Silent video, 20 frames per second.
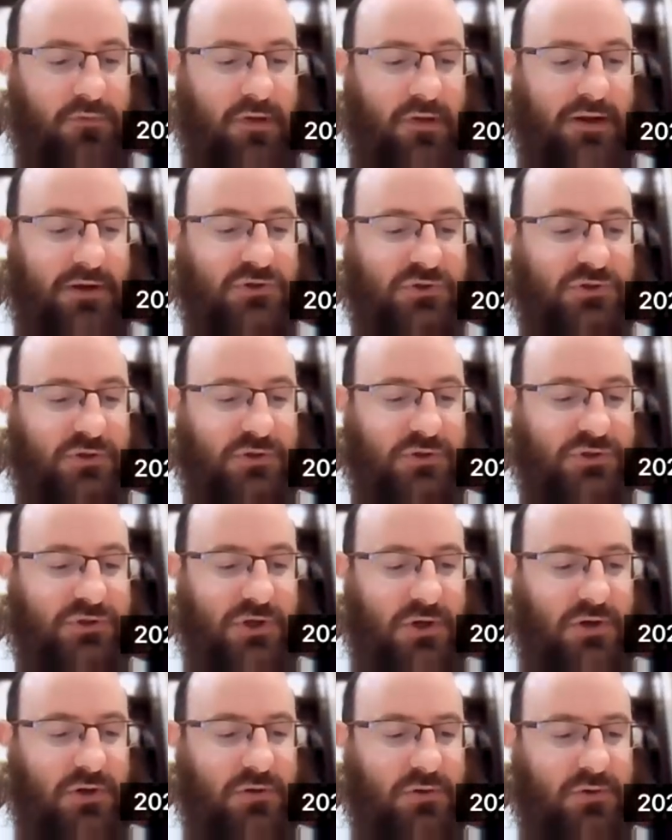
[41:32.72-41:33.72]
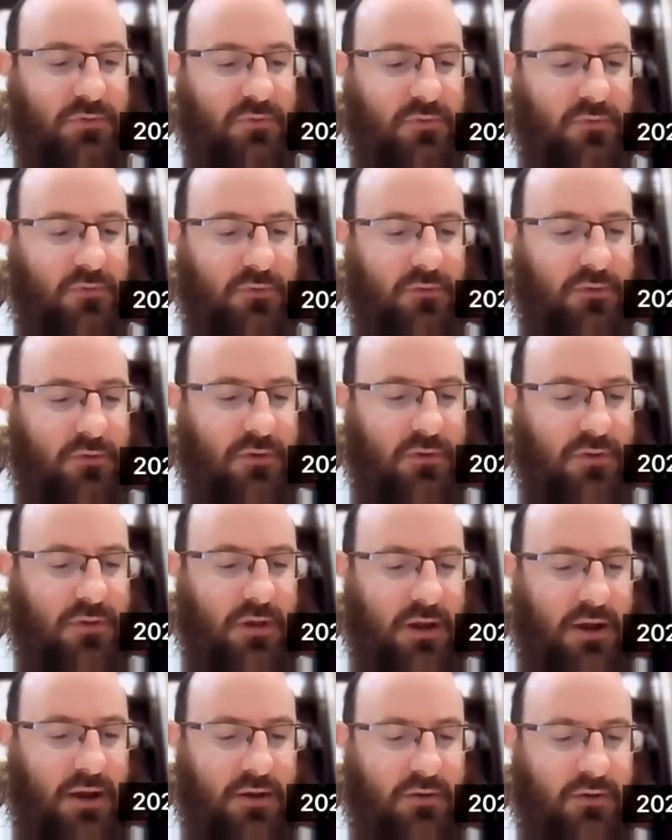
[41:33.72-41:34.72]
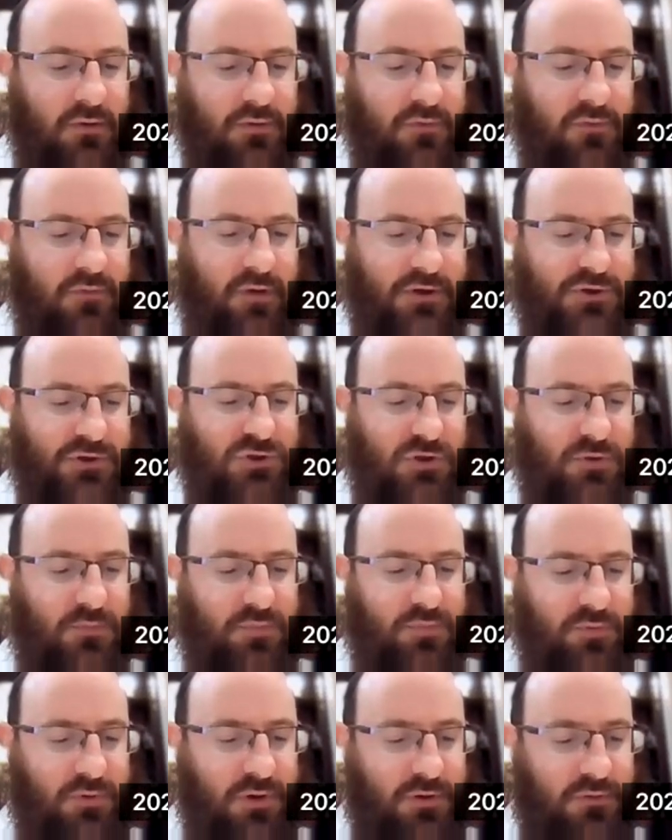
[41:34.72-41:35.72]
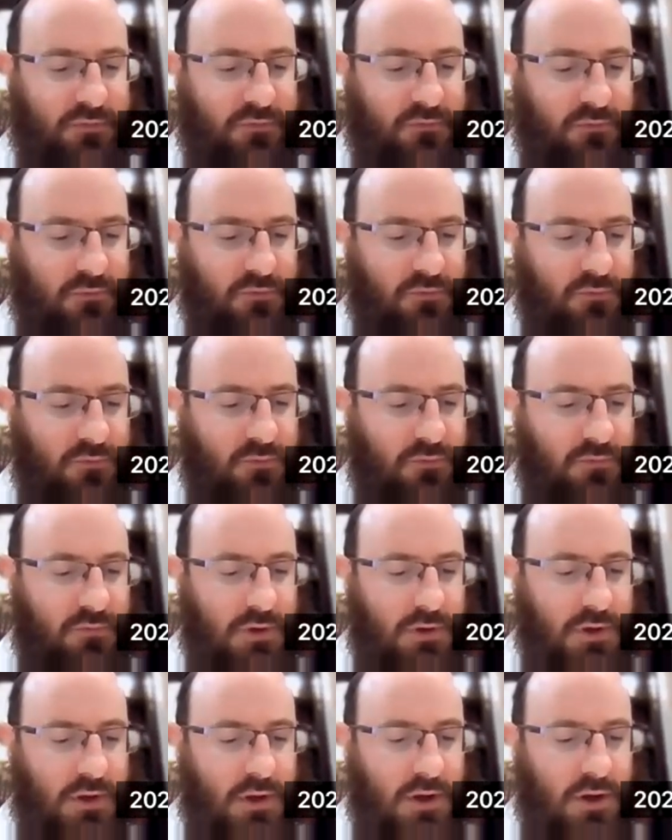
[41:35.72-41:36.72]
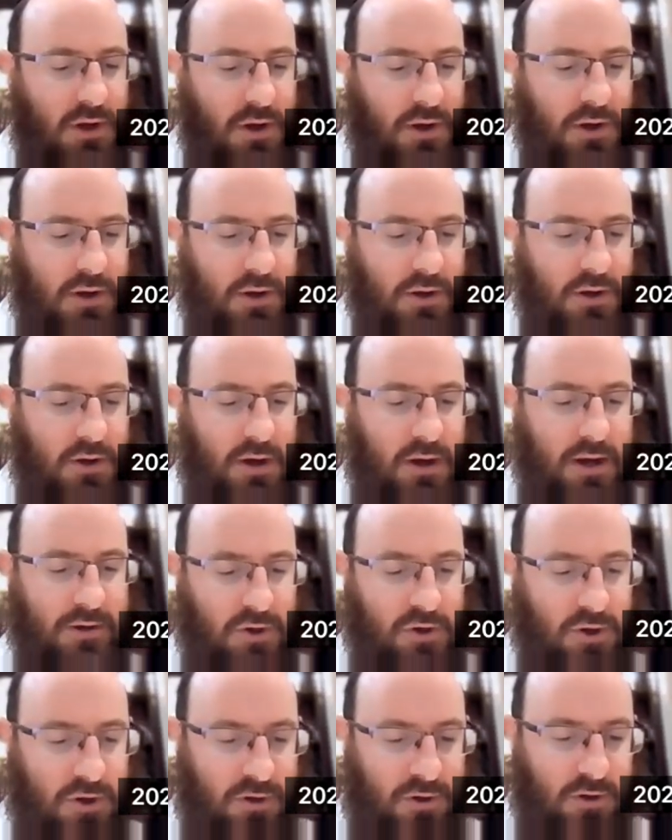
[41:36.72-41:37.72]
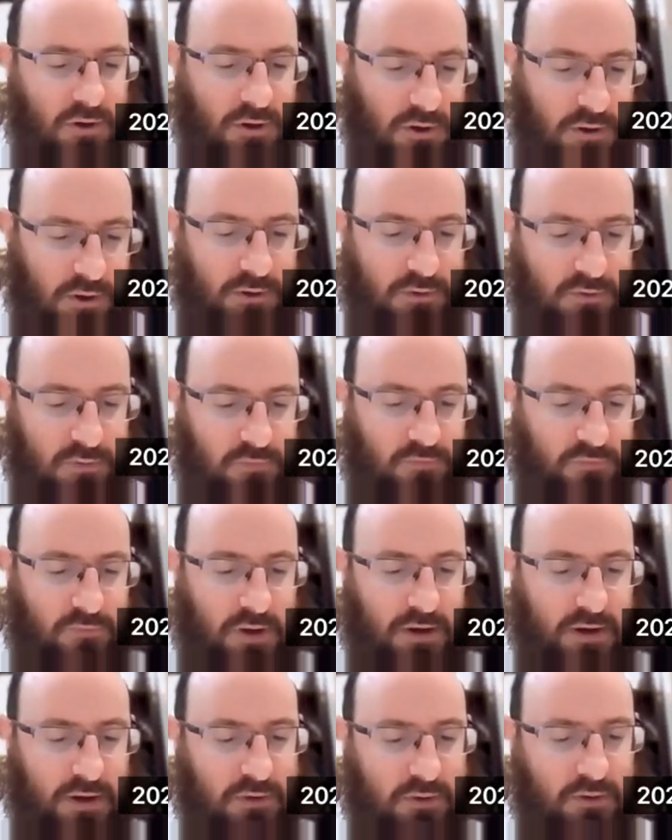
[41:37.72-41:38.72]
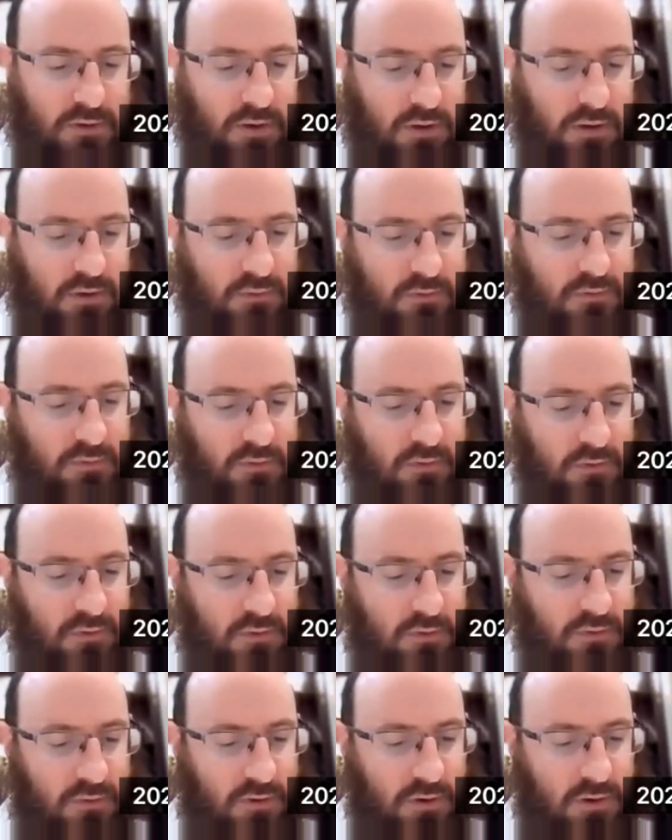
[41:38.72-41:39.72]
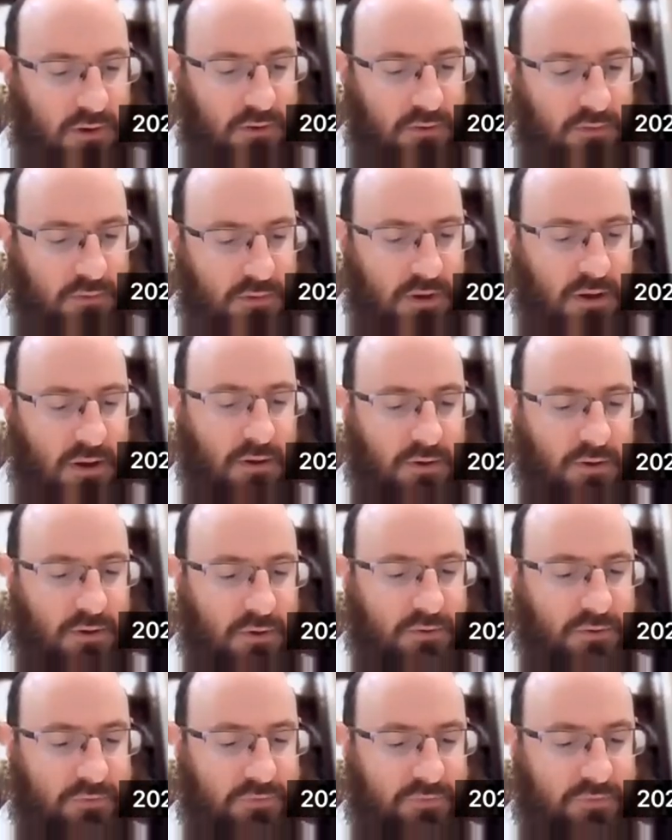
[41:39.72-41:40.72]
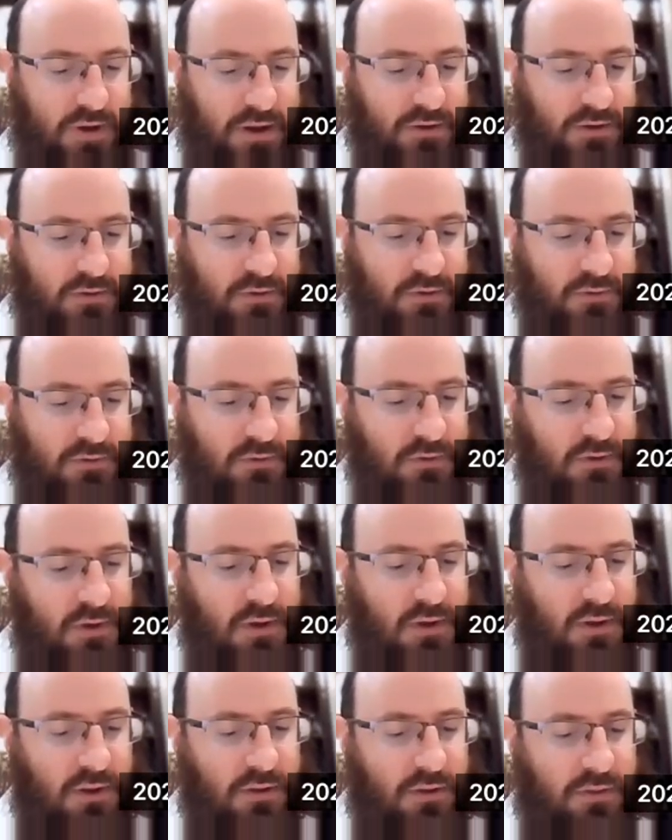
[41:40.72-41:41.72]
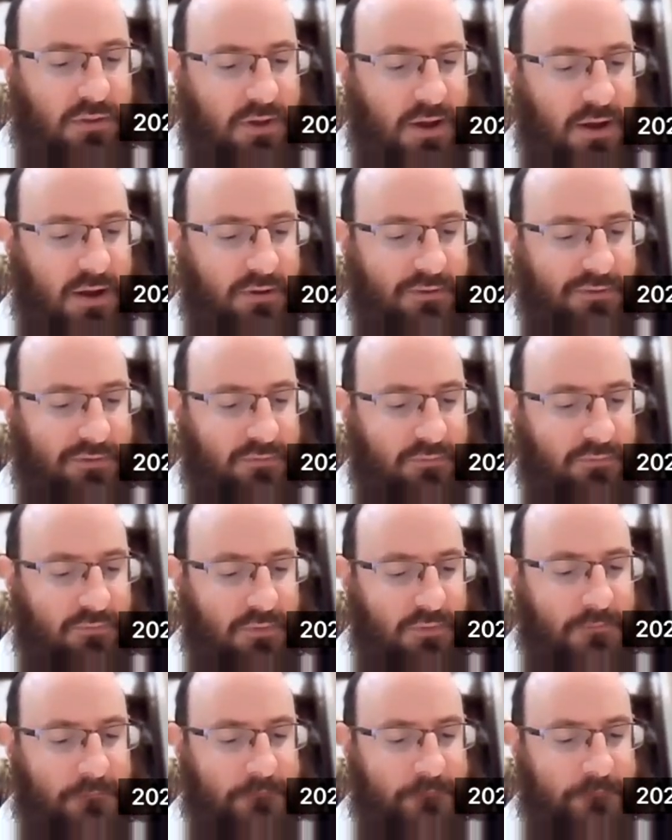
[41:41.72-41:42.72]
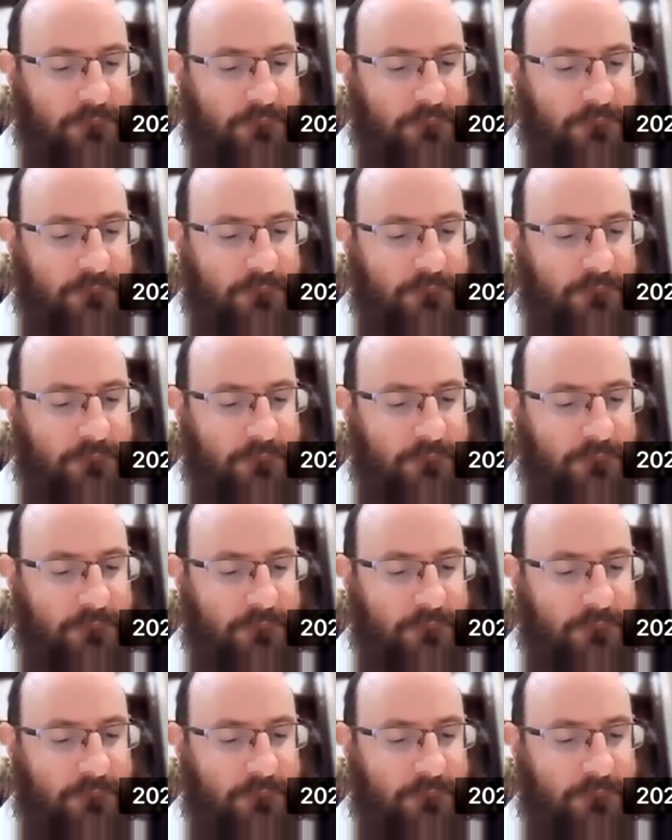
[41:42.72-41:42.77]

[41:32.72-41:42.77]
This actually shows that this actually brings to uh, hakara, an understanding, and uh, uh, yeah, an understanding that